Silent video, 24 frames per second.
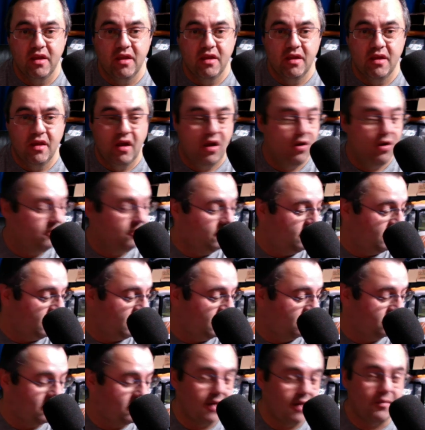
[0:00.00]
Hopefully next
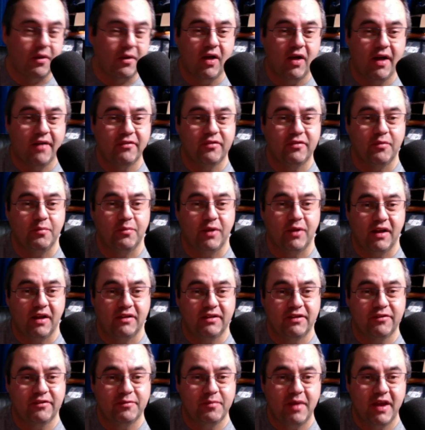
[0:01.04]
time I'll have some
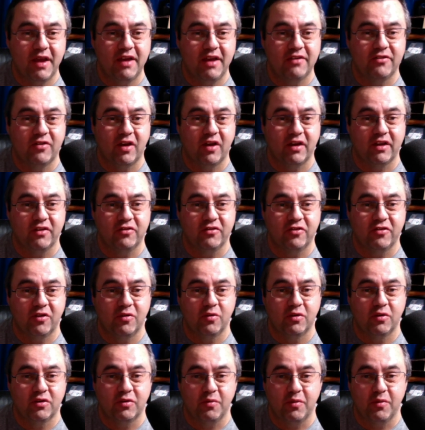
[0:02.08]
brownies made so I can show you what
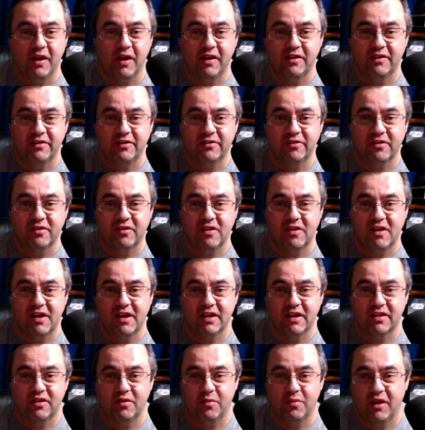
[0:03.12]
the brownies look like.
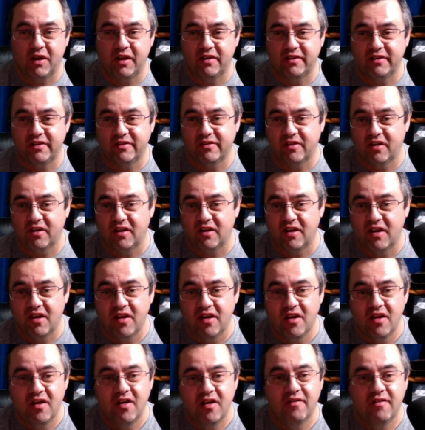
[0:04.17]
The brownies are
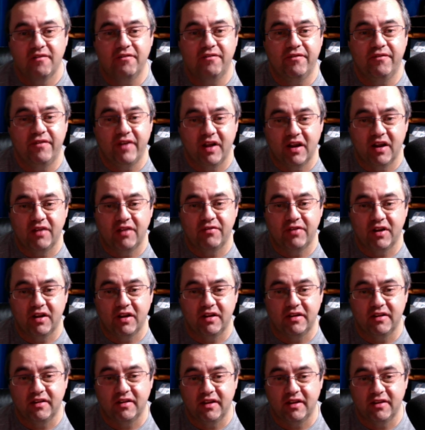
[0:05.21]
very, very
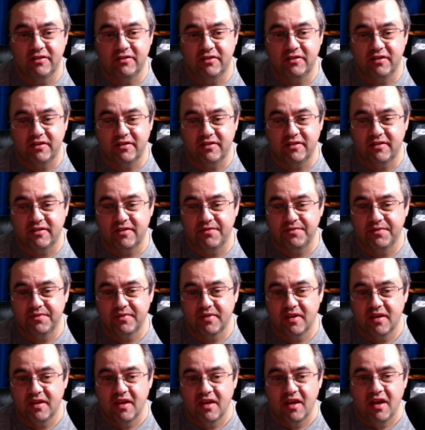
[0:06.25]
delicious.
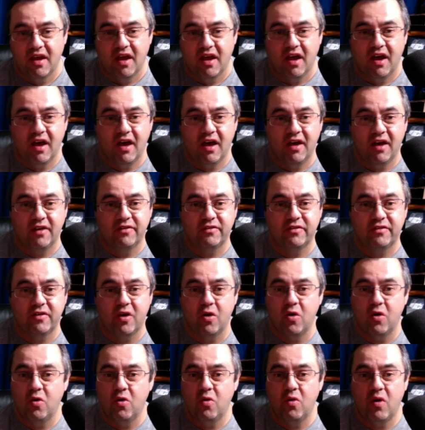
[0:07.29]

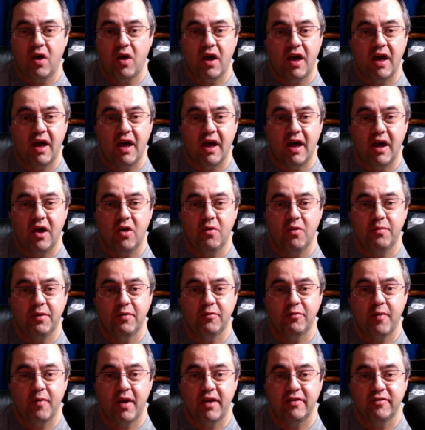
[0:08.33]
So I hope
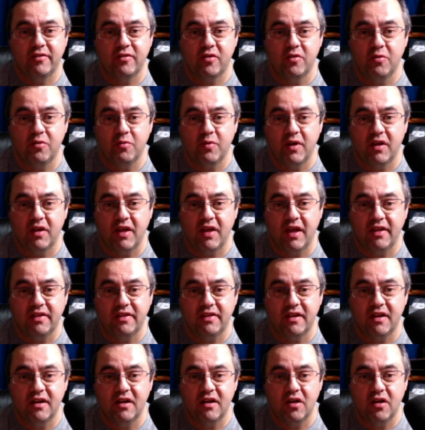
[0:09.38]
everybody's doing well out there.